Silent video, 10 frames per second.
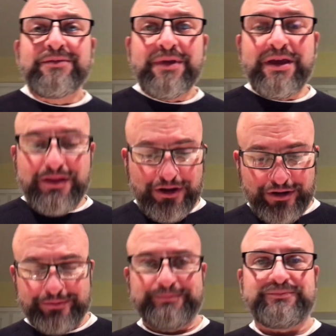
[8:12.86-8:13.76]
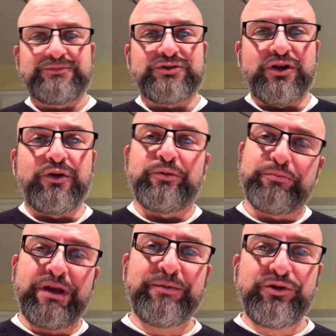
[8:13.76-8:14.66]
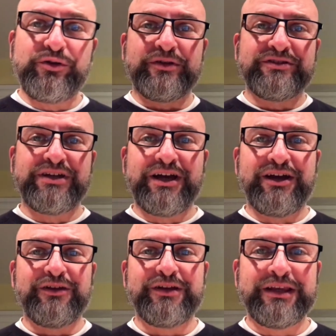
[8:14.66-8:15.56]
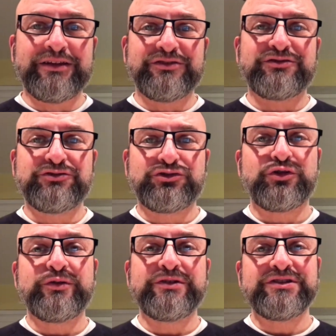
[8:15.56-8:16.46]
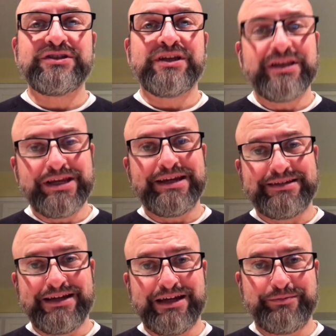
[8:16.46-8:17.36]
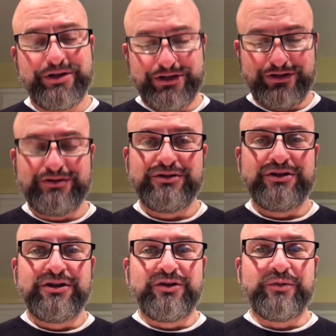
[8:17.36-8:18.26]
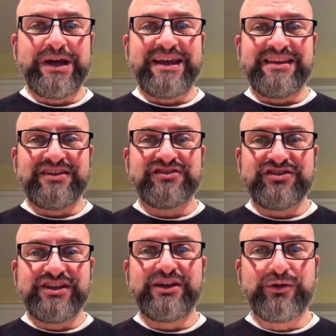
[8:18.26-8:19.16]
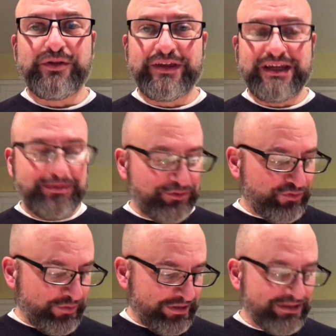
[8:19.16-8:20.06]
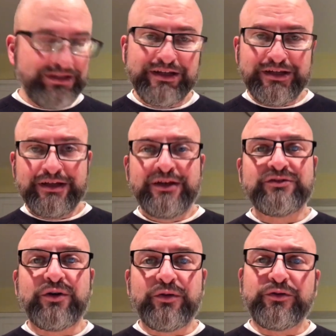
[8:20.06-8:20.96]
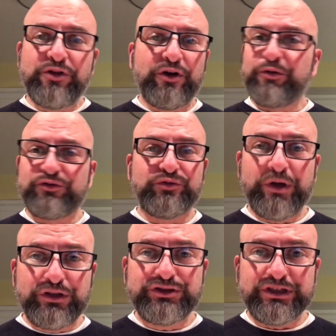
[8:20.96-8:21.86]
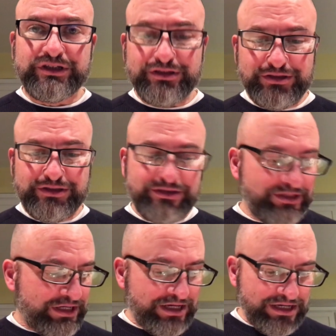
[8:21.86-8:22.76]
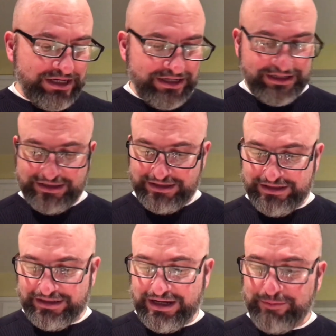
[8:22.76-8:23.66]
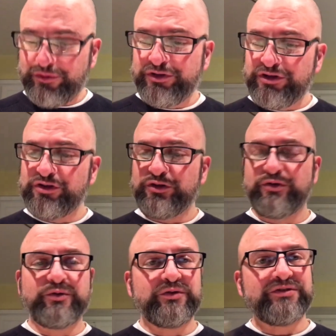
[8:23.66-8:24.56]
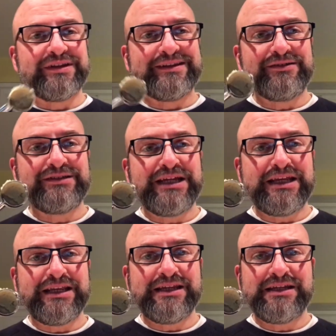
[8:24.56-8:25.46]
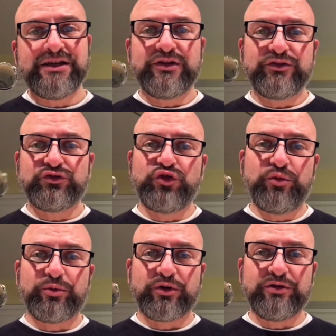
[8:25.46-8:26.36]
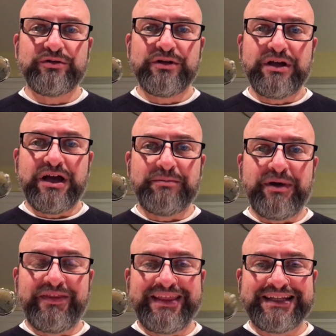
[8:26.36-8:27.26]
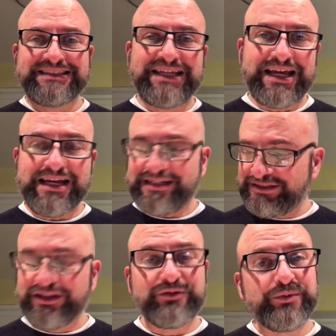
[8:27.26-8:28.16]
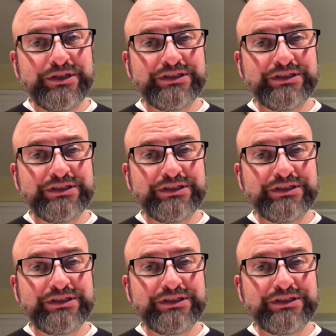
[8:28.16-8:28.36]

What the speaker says: Hey there. So maybe you can tell it has turned nighttime here. We had this dinner thing in between. So the dough is well chilled, and I'm going to use a little teeny scooper about that size. And the